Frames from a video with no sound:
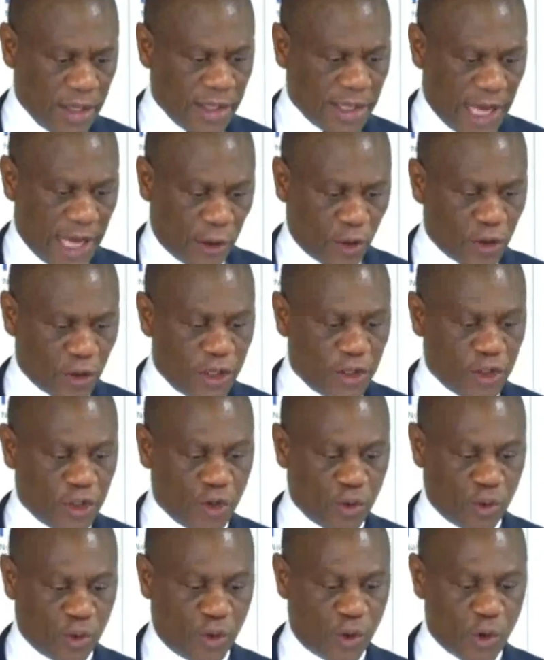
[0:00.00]
According
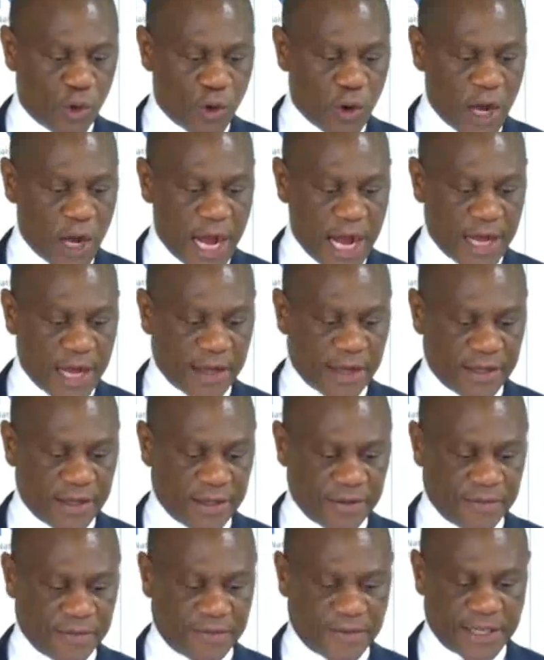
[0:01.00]
to Do Hang
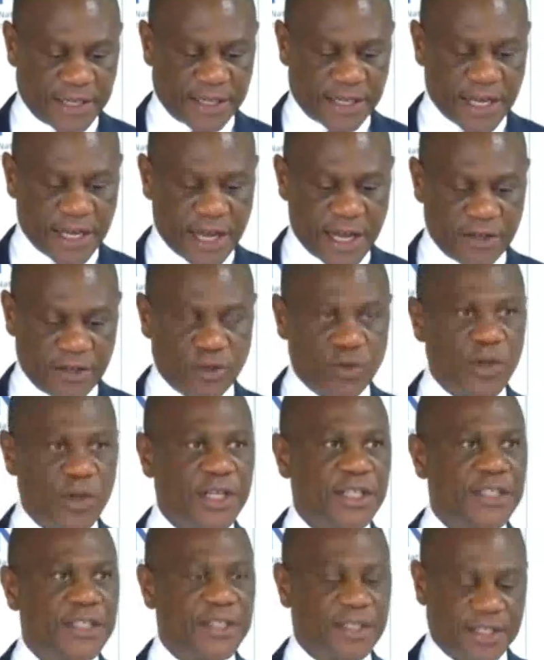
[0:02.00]
Van Kan
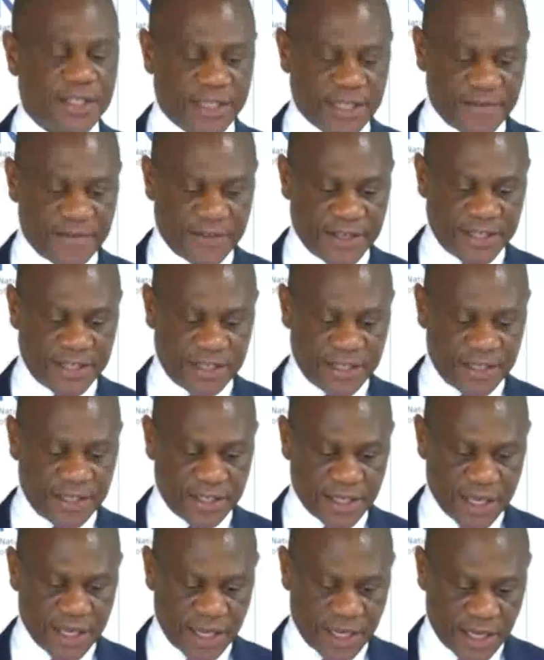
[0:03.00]
2017,
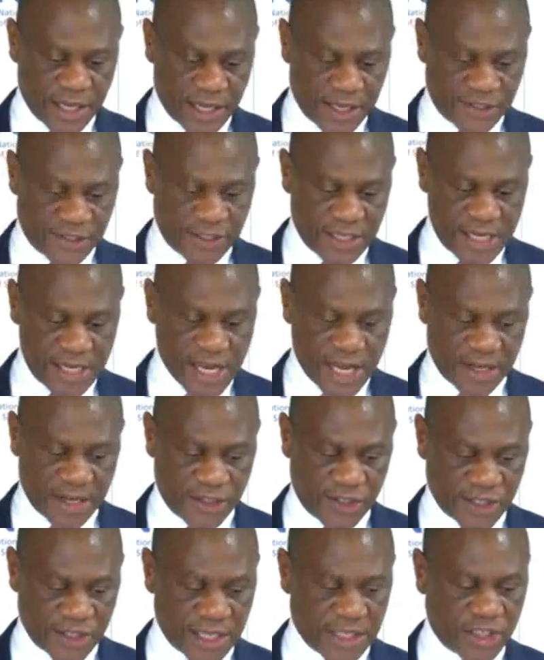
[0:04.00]
a senior
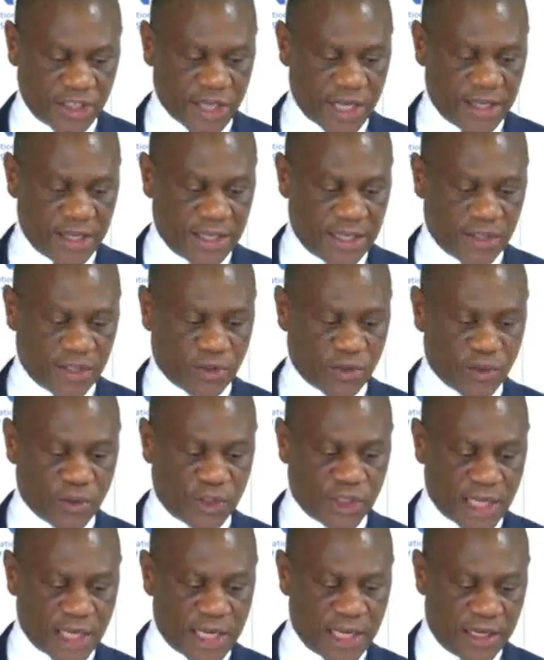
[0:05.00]
researcher in the
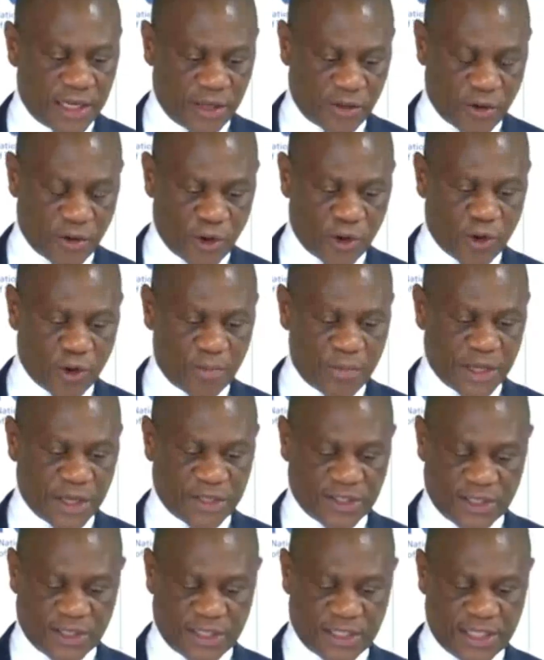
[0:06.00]
social and
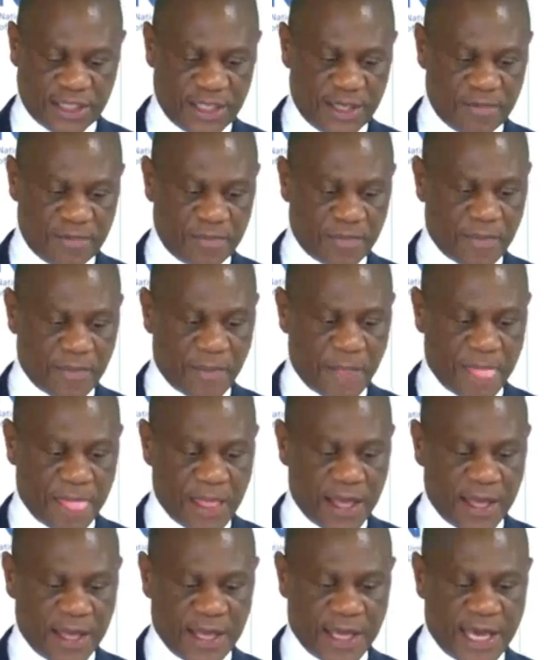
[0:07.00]
economics team
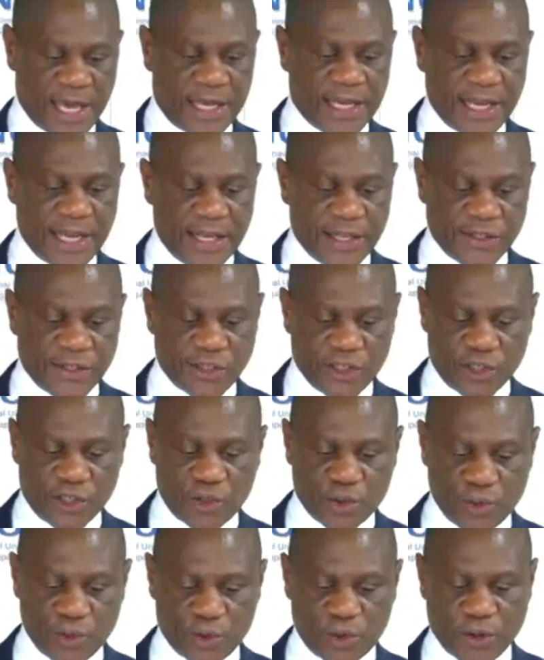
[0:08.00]
at the
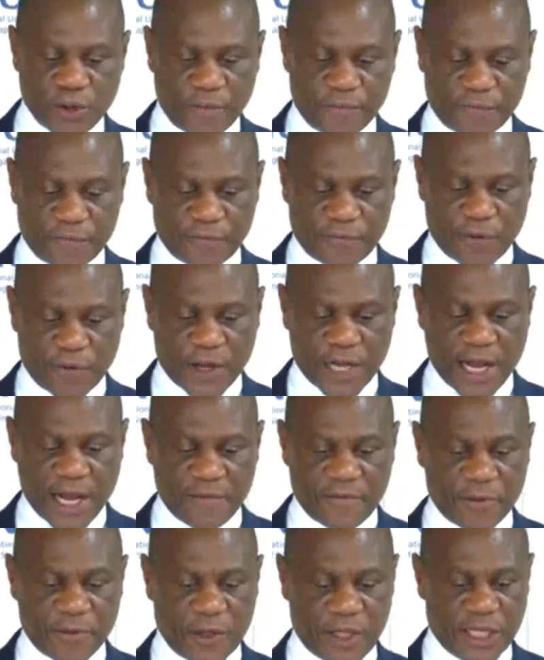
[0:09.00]
Institute for
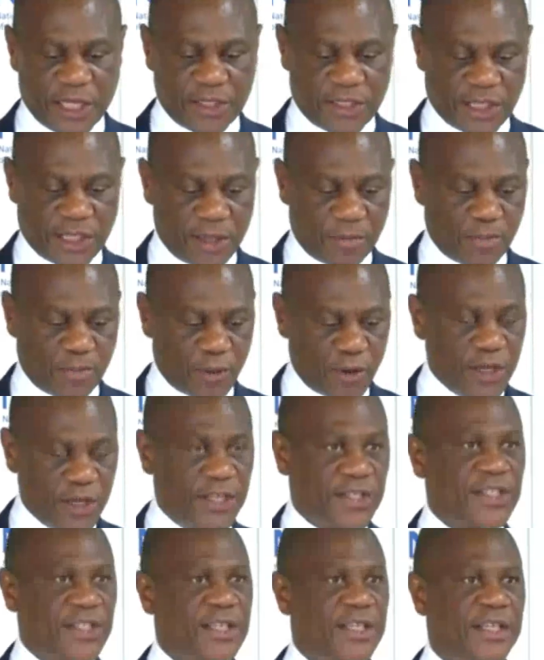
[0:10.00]
Governance and
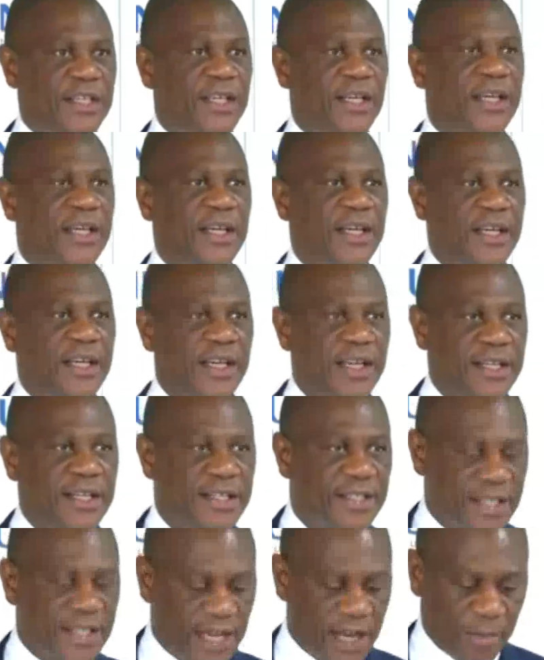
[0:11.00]
Policy in
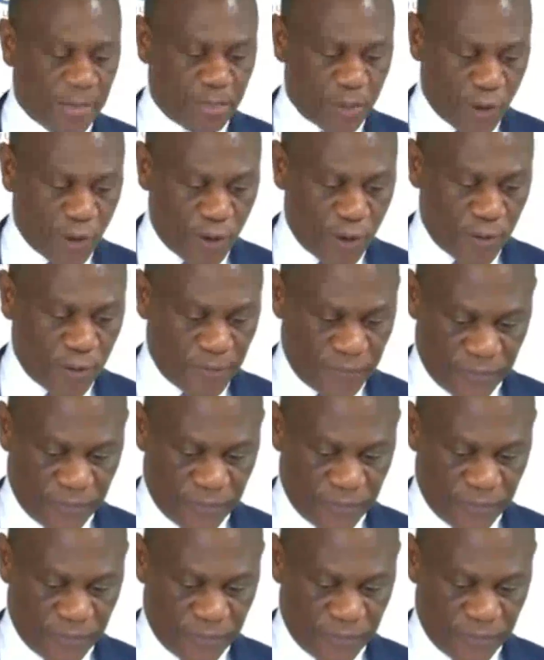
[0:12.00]
Singapore,